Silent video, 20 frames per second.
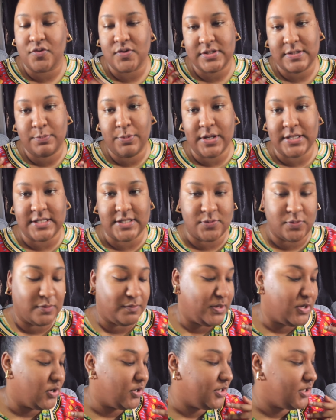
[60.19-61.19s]
course the prices will
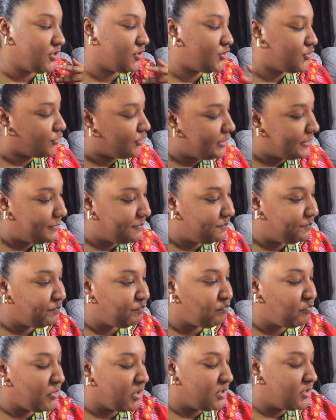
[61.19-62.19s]
be on the screen.
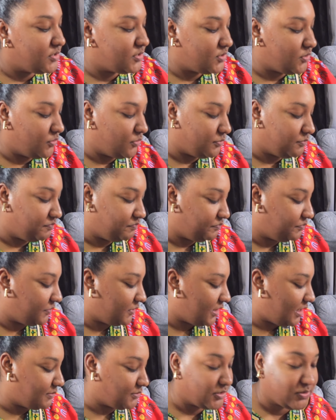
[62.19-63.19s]
So
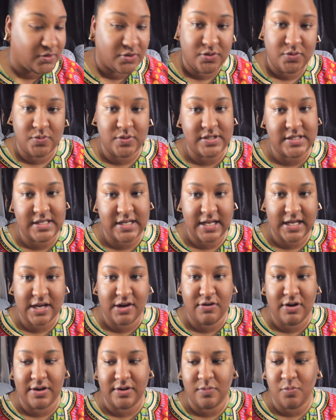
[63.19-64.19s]
I'm just gonna do it in like a
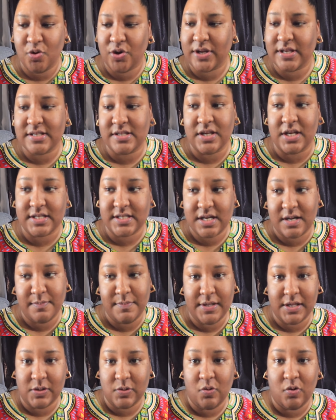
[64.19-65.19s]
random order. It's not a
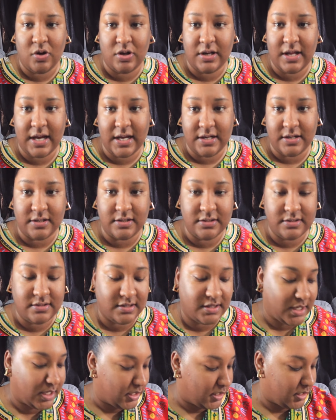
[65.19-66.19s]
big haul either,
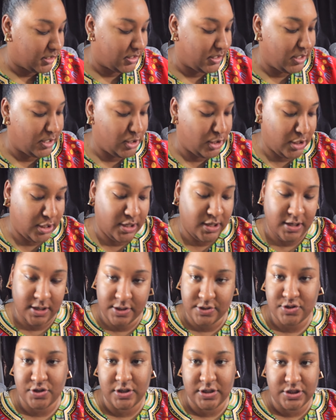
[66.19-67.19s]
like
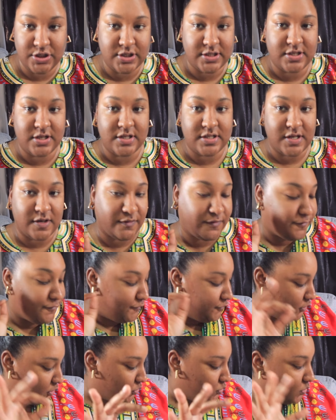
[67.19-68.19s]
literally just got a
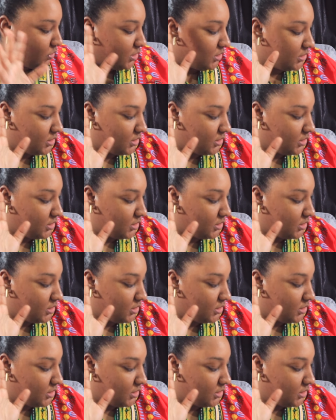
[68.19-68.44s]
few